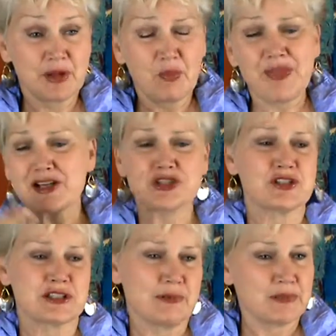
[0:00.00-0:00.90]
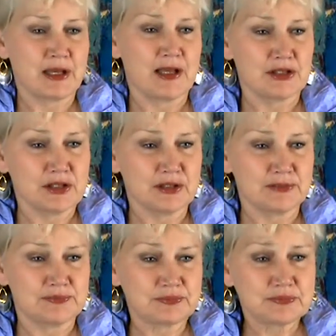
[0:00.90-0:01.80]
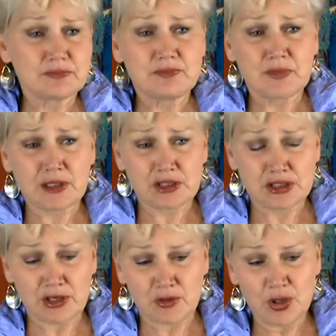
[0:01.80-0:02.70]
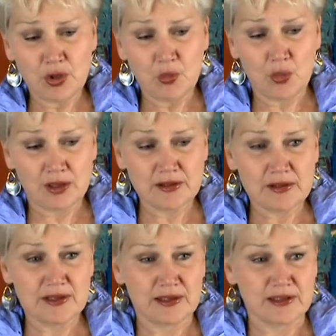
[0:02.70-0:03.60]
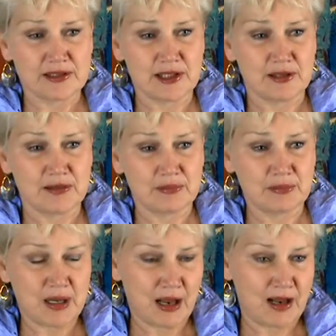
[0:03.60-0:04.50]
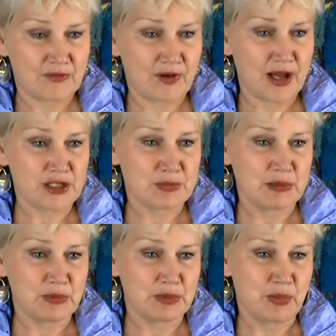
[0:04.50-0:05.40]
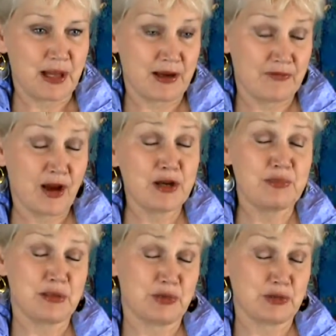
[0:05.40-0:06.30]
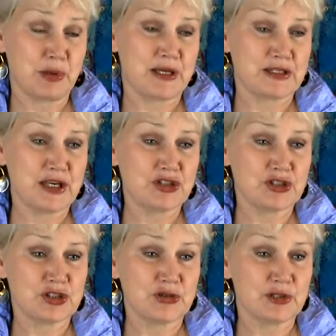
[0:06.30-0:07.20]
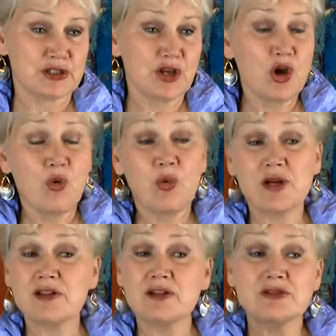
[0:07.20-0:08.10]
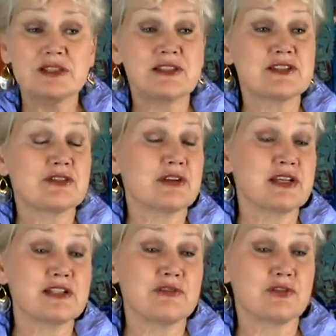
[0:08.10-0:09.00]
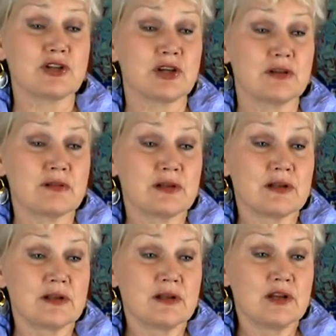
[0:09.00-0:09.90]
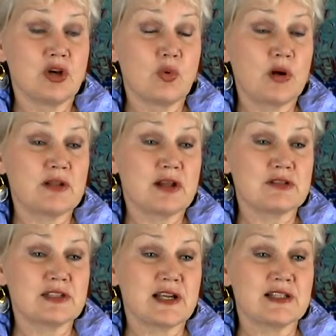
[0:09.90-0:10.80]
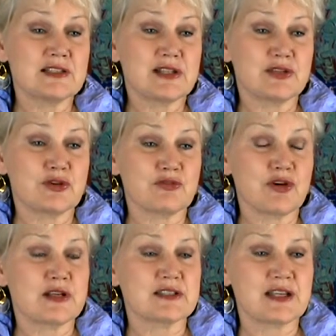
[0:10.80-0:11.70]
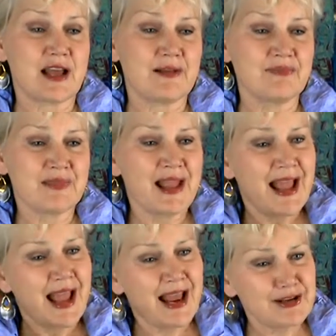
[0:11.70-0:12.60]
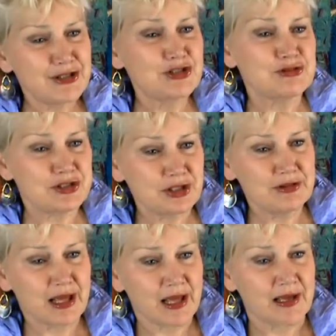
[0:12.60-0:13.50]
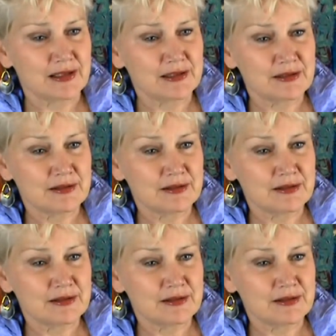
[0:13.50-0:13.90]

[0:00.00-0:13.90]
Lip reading: Well, that's just something I do. So one of the things that I invite people to pay attention to is, what are those things that are easy for you? What are those things that your friends say, how did you do that?